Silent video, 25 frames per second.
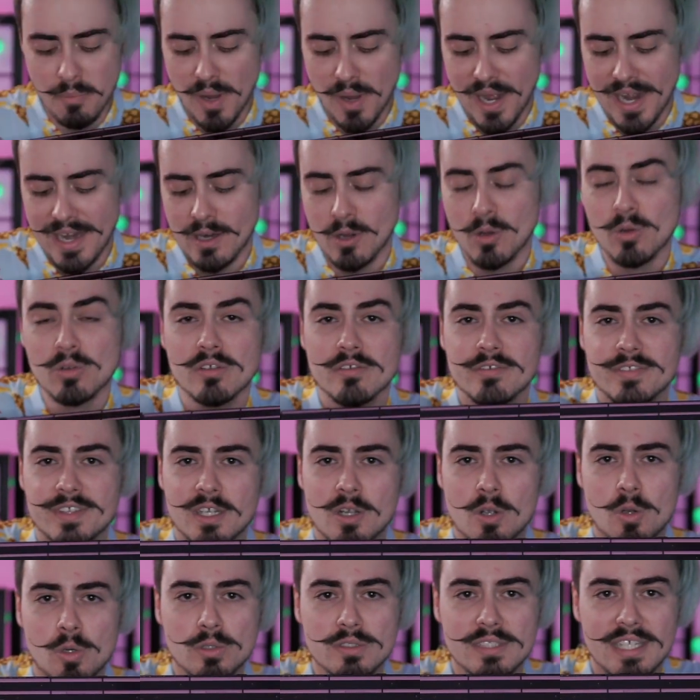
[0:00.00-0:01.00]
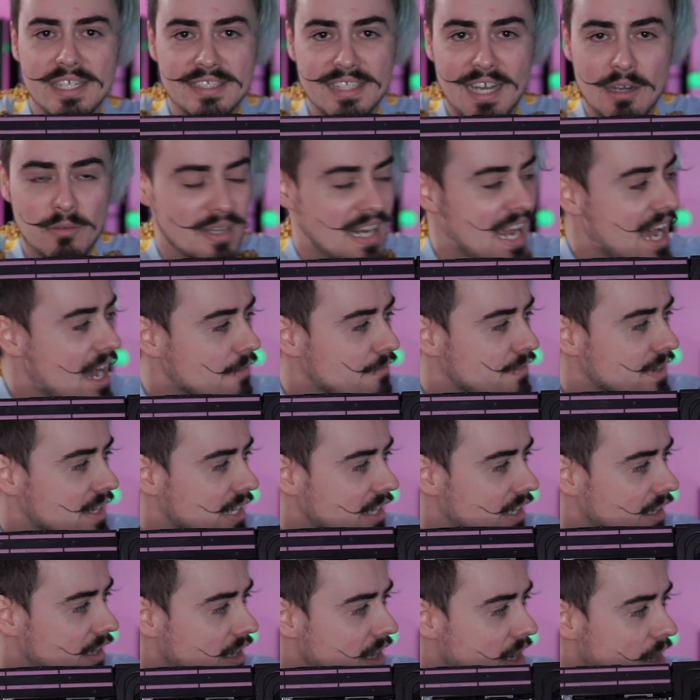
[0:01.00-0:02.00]
by all of the cooling that we
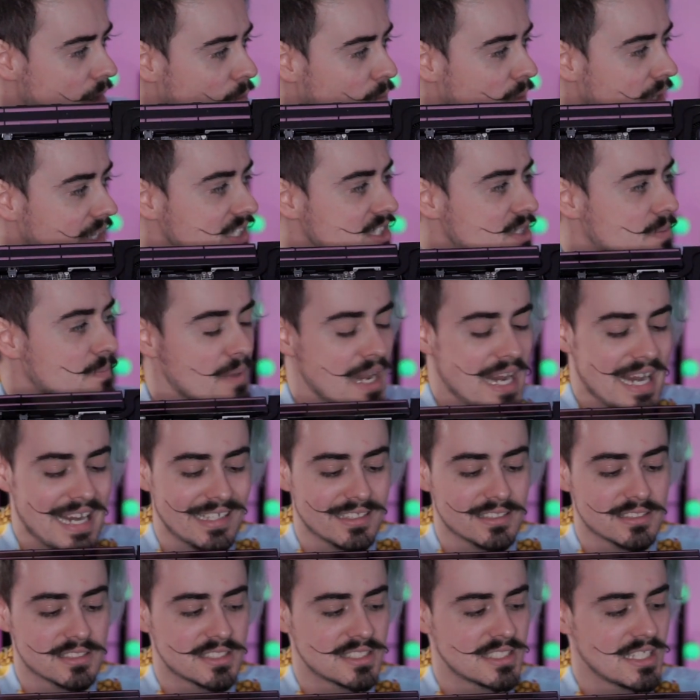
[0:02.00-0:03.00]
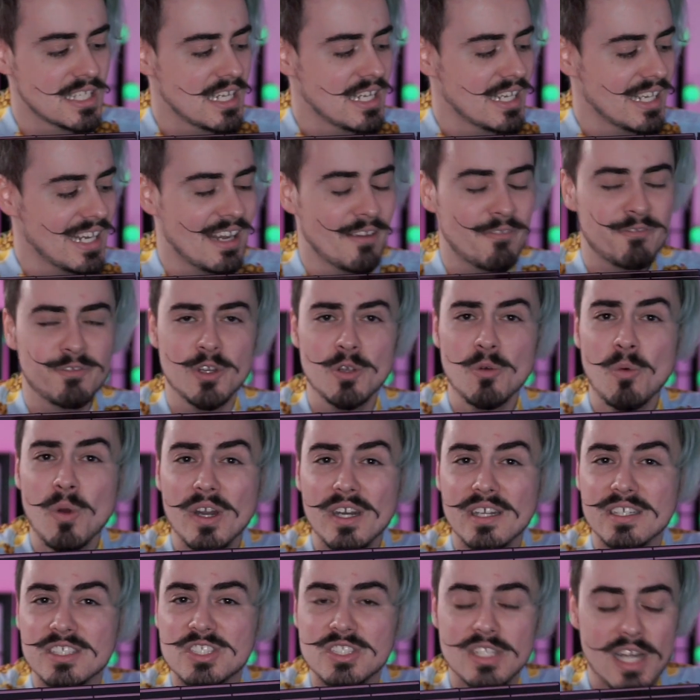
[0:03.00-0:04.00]
have here, which means if you
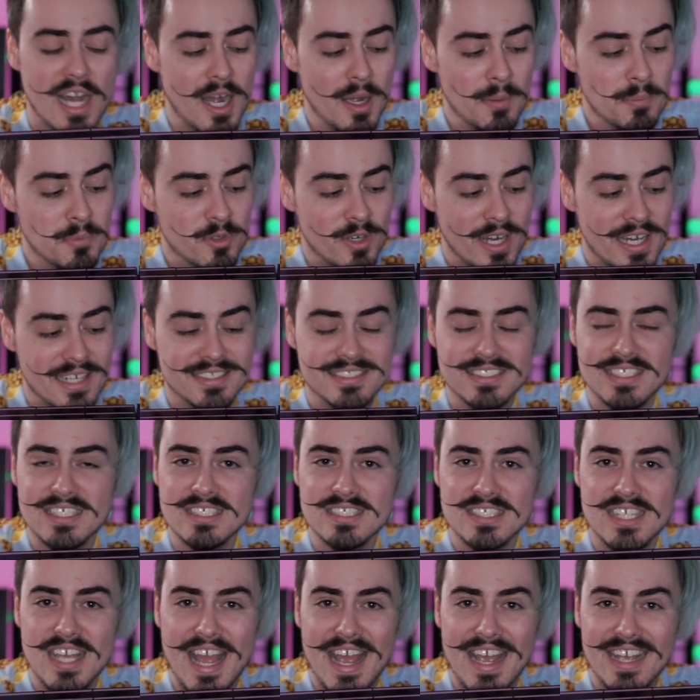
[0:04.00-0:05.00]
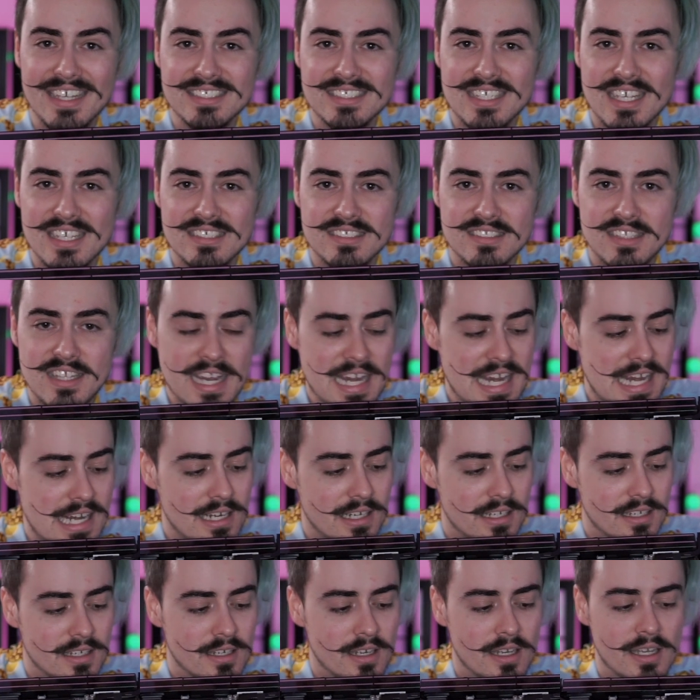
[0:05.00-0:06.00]
want to upgrade this
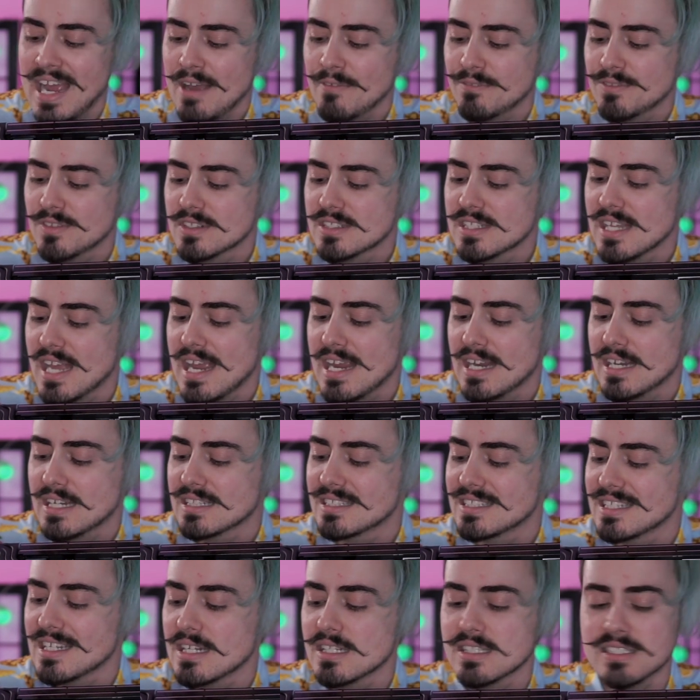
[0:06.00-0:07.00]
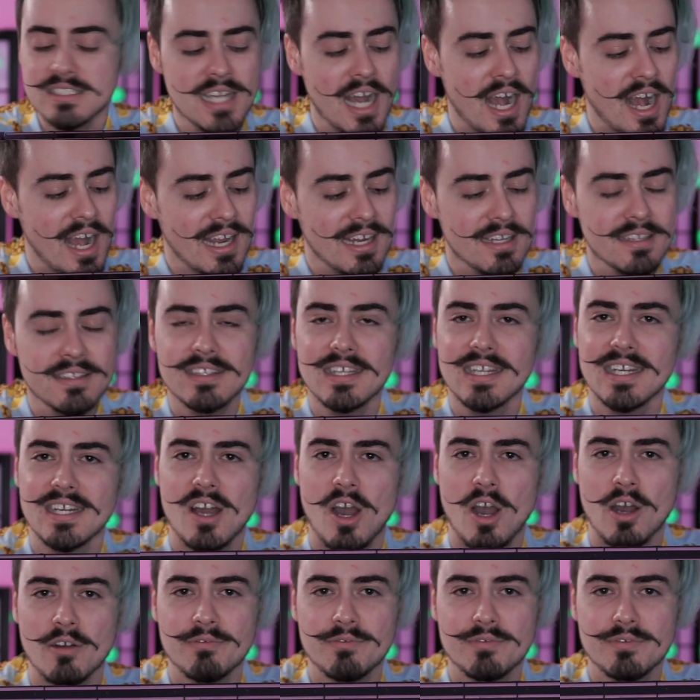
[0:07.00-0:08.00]
SSD, you have to take the entire
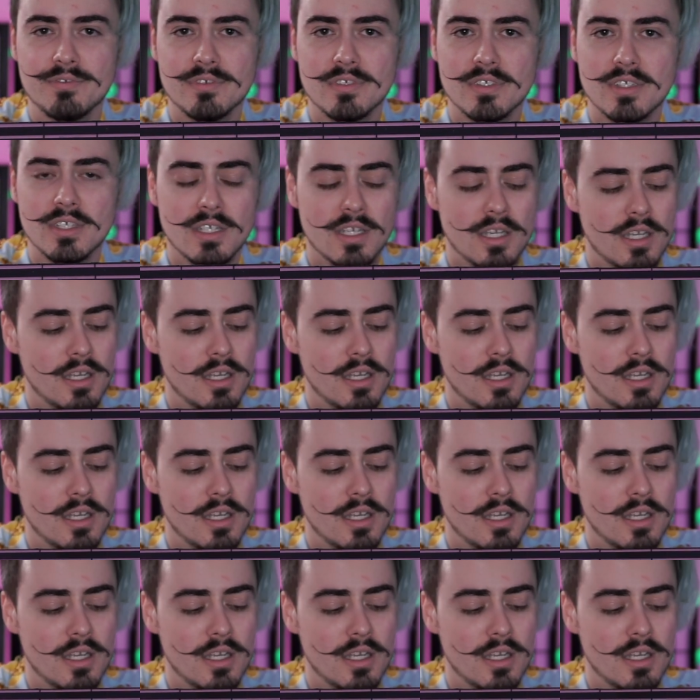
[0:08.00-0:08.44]
thing off,